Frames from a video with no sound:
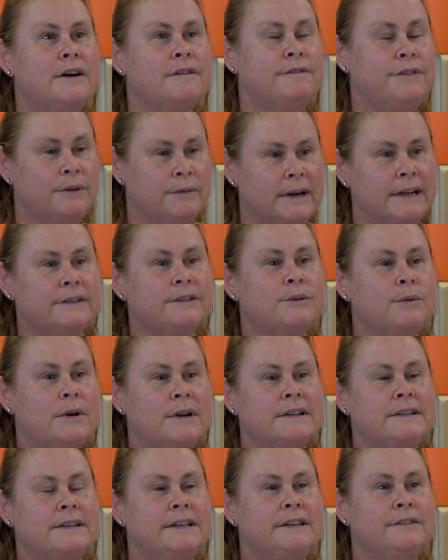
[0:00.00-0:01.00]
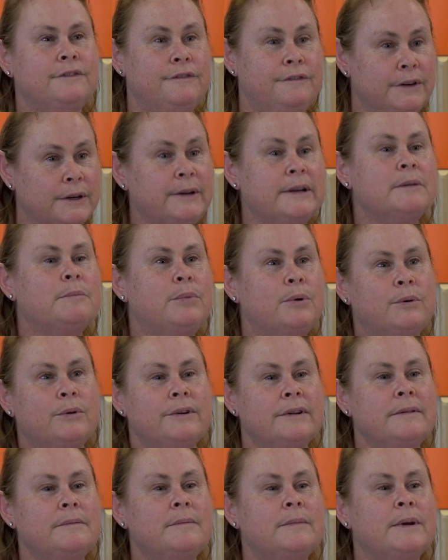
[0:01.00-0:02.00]
For us, quality is very
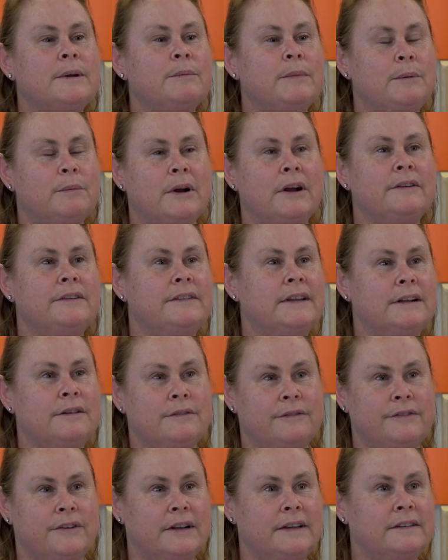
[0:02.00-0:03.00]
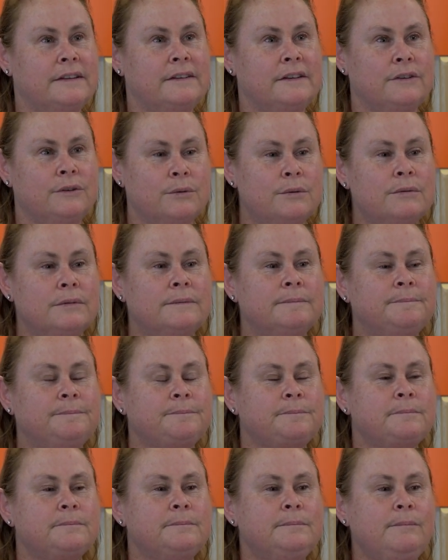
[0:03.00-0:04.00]
important and we won't sacrifice this at all.
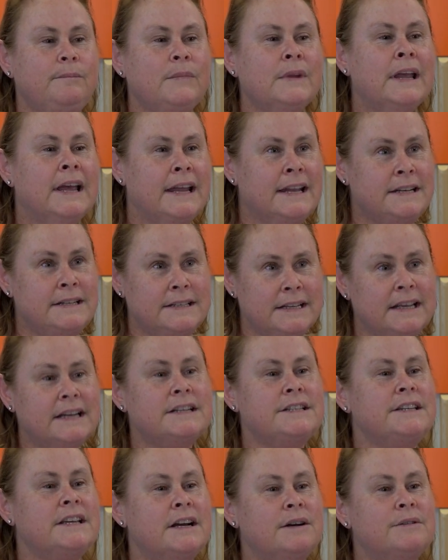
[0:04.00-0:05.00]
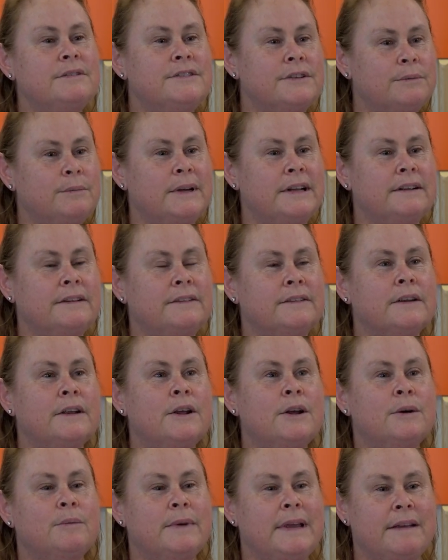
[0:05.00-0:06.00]
And DHL and Zoetis,
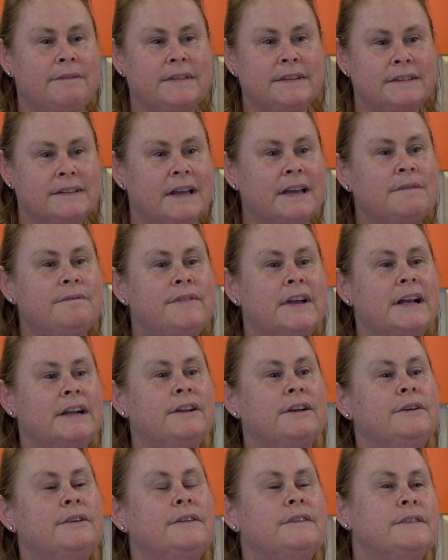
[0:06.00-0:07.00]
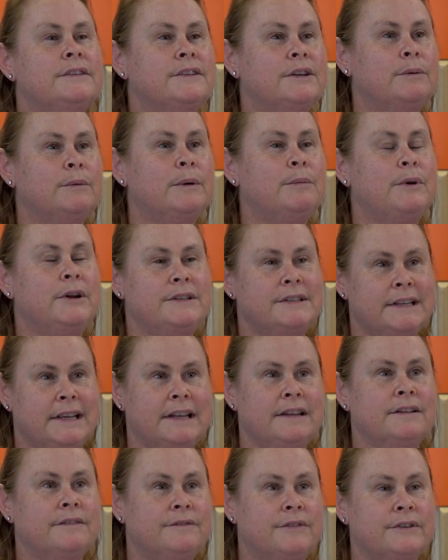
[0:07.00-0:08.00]
we have the same values, so we work
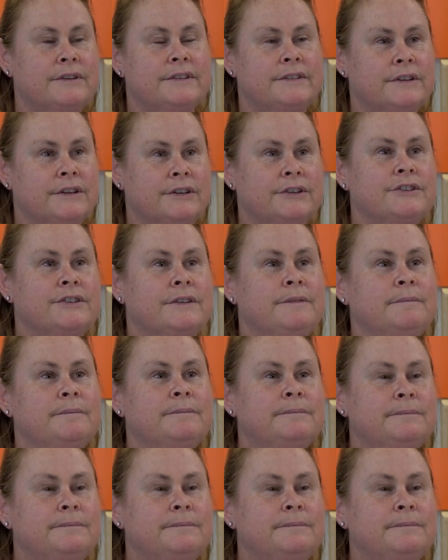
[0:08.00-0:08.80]
together for a solution.